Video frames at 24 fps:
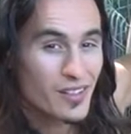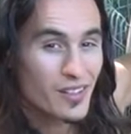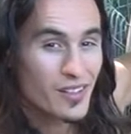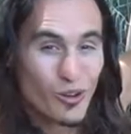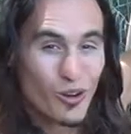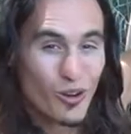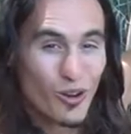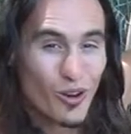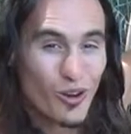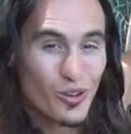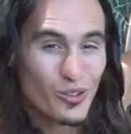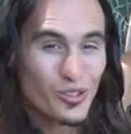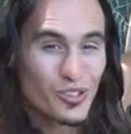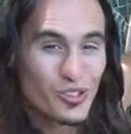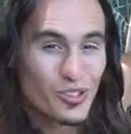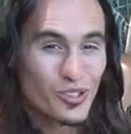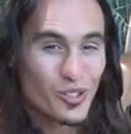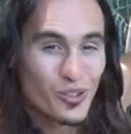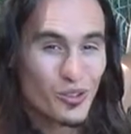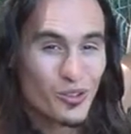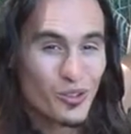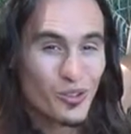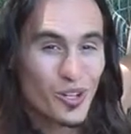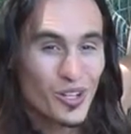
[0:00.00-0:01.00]
You're
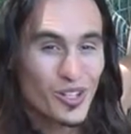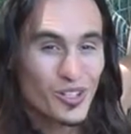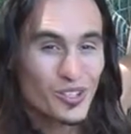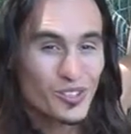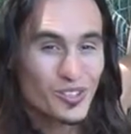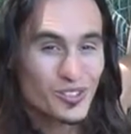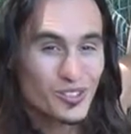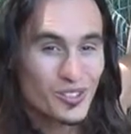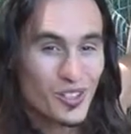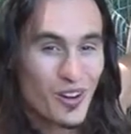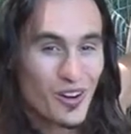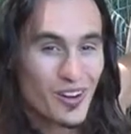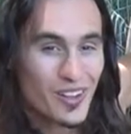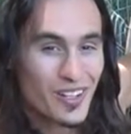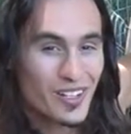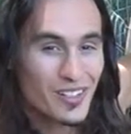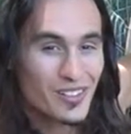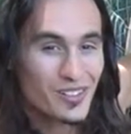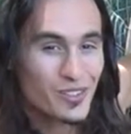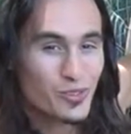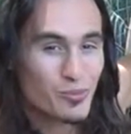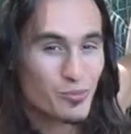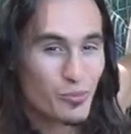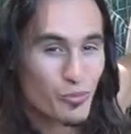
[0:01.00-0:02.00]
also
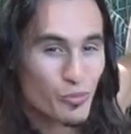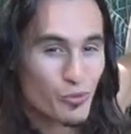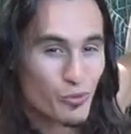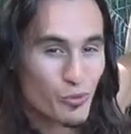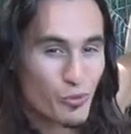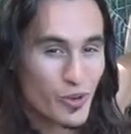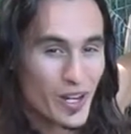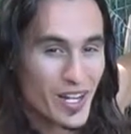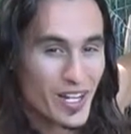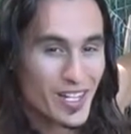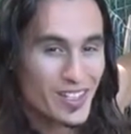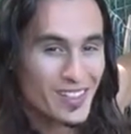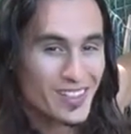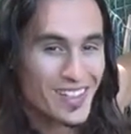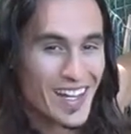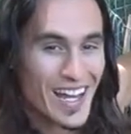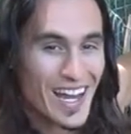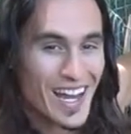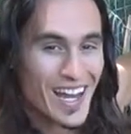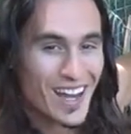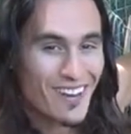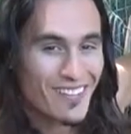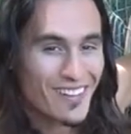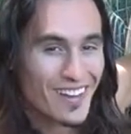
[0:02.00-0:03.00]
starting to break
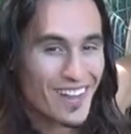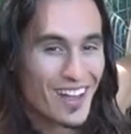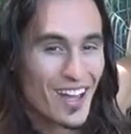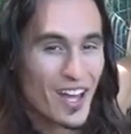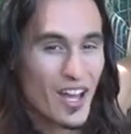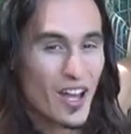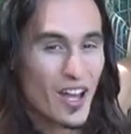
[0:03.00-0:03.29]
down